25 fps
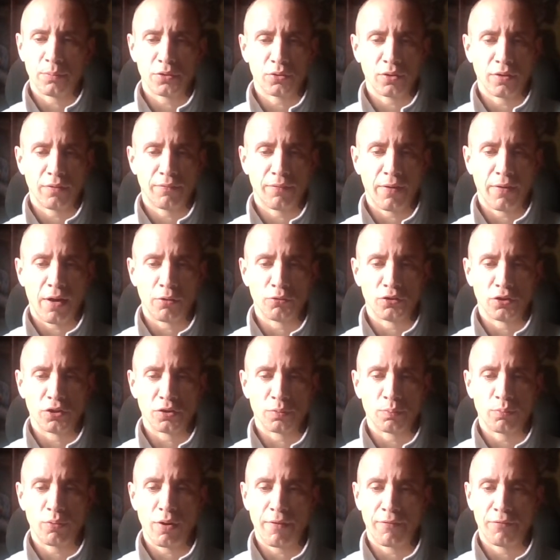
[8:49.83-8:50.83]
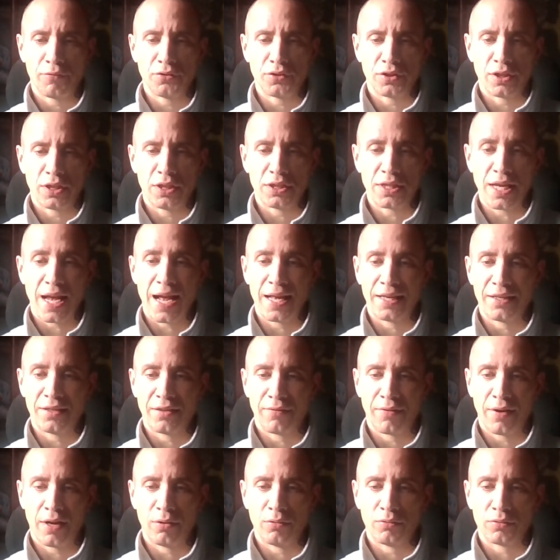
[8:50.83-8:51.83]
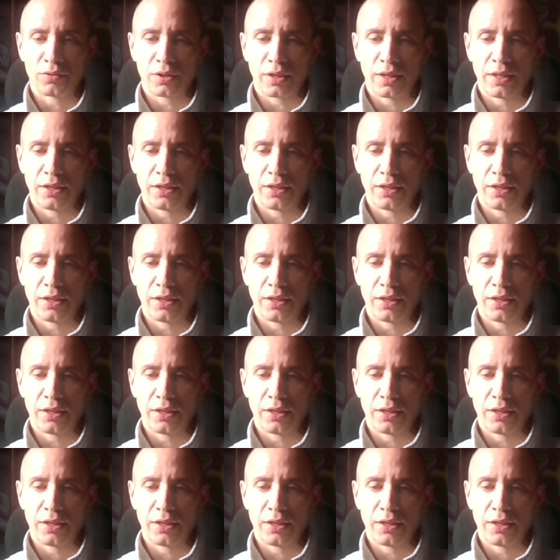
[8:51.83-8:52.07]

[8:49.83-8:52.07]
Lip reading: between voters' preferences and the vote.